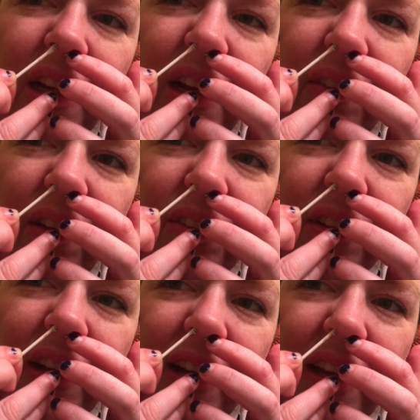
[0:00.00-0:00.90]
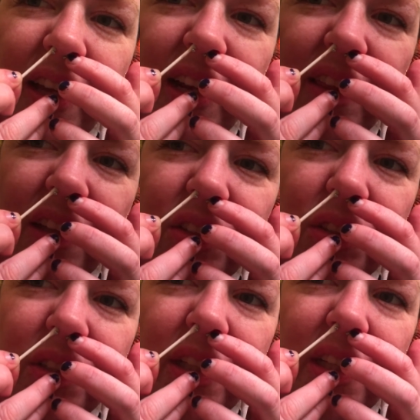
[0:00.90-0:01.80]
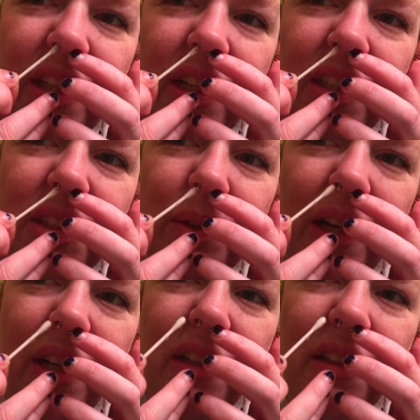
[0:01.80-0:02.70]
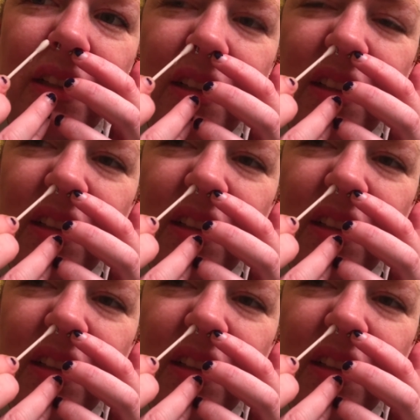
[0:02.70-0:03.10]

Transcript: I'm also kind of getting the jewelry in there as well